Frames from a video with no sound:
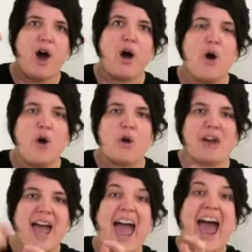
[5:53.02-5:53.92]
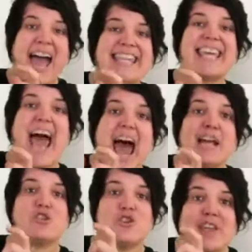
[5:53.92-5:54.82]
a hook and
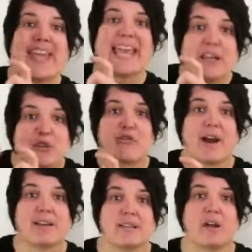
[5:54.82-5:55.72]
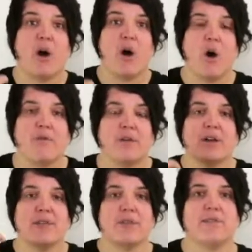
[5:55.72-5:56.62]
catch the interest of
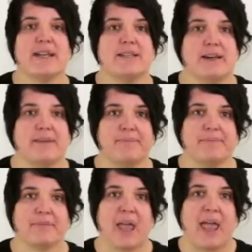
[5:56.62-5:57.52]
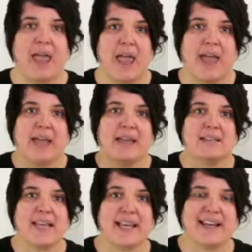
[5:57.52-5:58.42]
the reader.
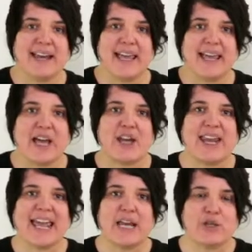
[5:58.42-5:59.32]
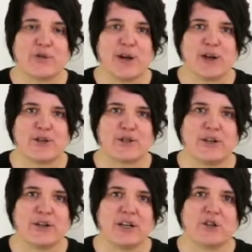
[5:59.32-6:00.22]
Secondly, an
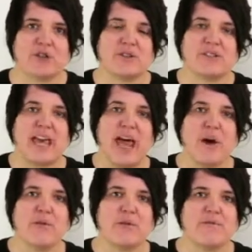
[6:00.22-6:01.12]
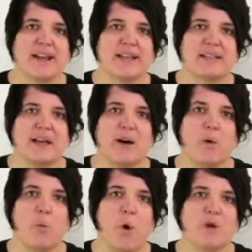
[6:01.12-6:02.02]
introduction should tell the reader
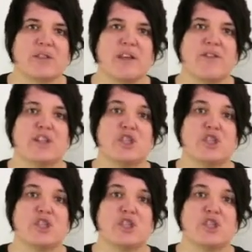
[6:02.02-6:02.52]
what the